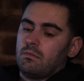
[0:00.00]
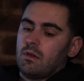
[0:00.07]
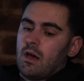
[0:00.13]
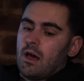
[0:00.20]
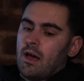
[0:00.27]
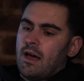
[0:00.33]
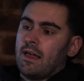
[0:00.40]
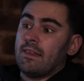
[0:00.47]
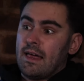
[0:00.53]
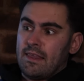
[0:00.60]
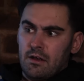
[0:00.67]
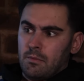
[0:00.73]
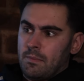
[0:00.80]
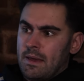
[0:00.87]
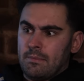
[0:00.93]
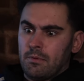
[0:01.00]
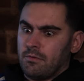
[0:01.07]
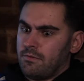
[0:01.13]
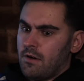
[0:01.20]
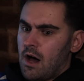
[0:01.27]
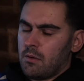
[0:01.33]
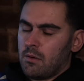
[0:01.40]
and there are people
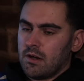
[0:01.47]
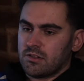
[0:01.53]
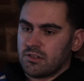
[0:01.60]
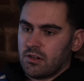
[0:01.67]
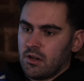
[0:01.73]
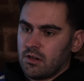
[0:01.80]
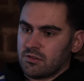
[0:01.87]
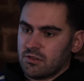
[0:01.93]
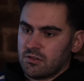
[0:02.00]
far worse than us,